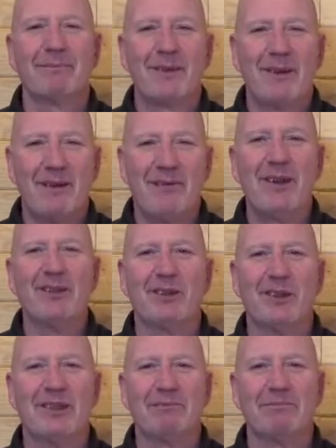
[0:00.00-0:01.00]

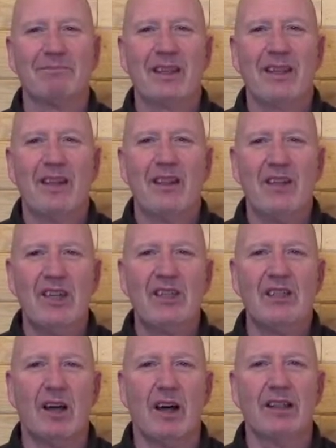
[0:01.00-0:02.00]
Eventually, these
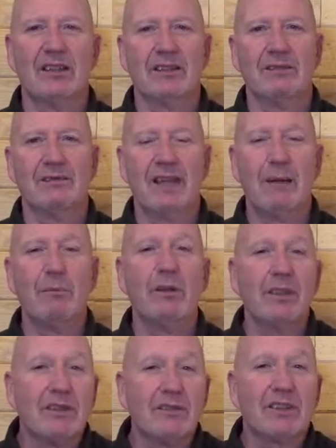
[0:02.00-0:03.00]
thoughts and
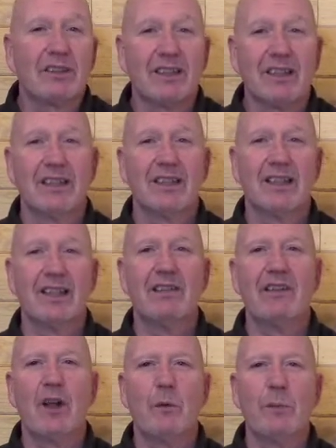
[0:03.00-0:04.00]
beliefs can
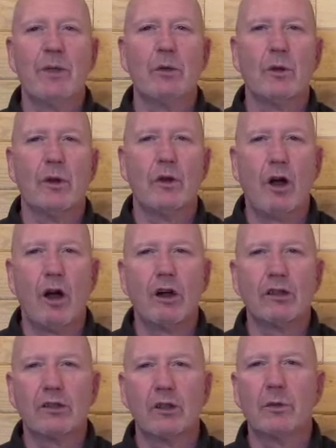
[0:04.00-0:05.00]
develop into a
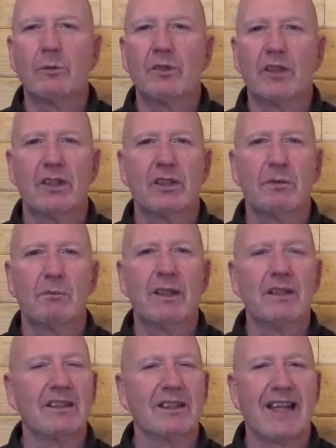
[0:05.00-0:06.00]
long-term sense of
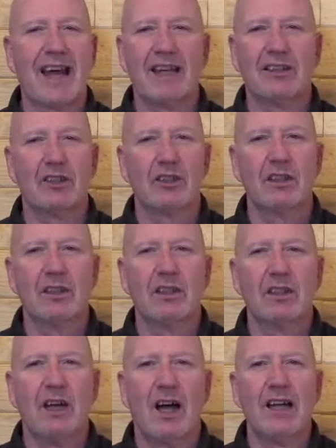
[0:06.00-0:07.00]
being detached,
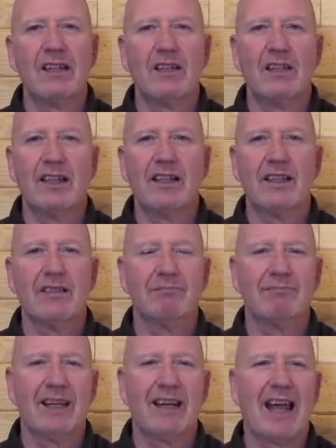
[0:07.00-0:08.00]
isolated,
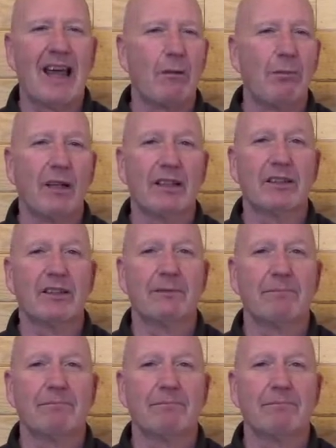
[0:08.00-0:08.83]
and out of place.